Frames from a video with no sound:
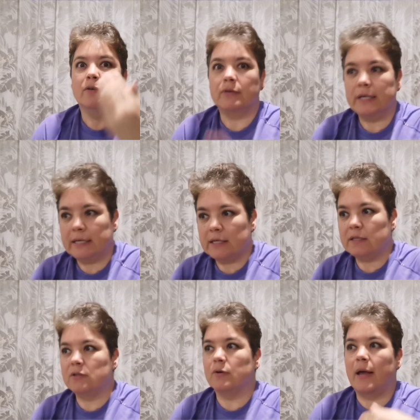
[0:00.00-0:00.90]

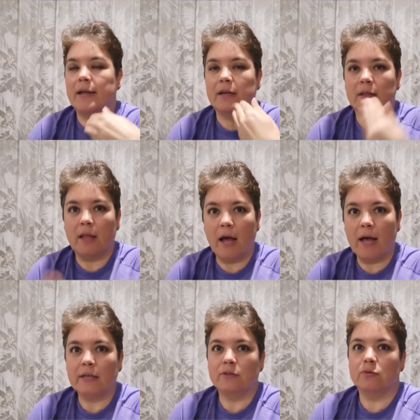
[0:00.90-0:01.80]
read, you
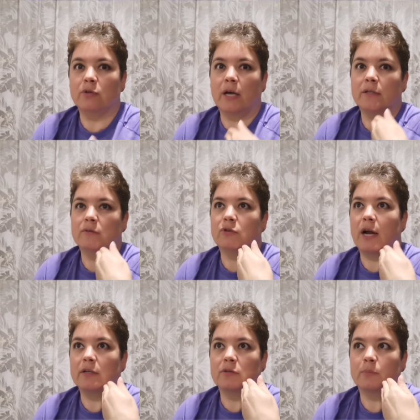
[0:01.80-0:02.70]
analyze, you
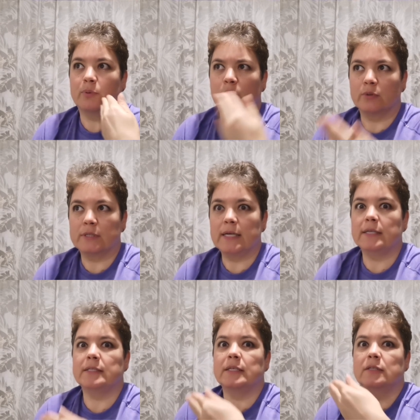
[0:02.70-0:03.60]
try to
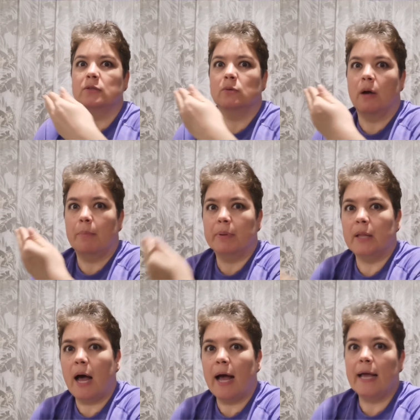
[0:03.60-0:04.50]
process it, to
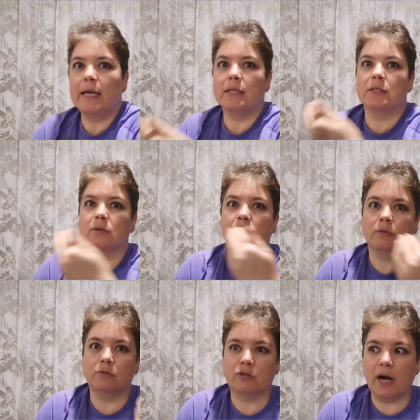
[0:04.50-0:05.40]
apply it,
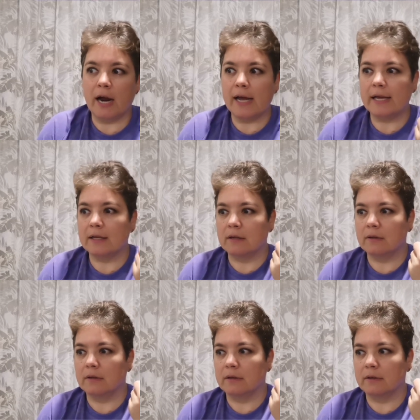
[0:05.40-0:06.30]
or try it.
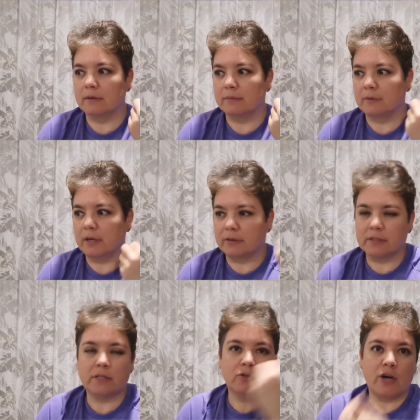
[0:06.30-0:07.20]
There
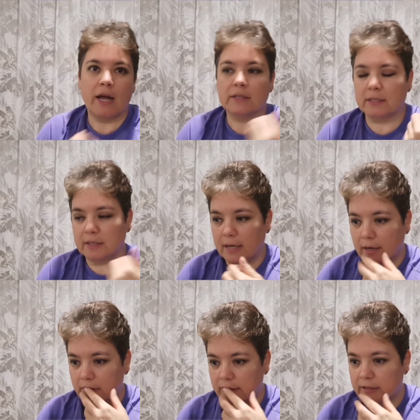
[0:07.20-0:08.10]
is a trials and
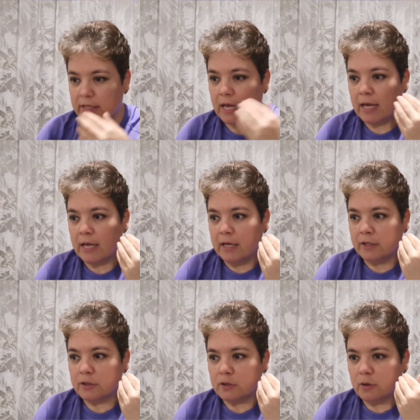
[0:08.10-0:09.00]
errors.
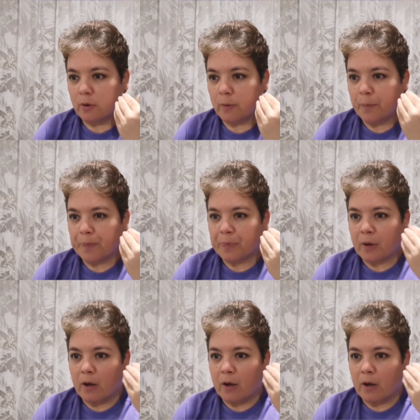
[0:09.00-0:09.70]
So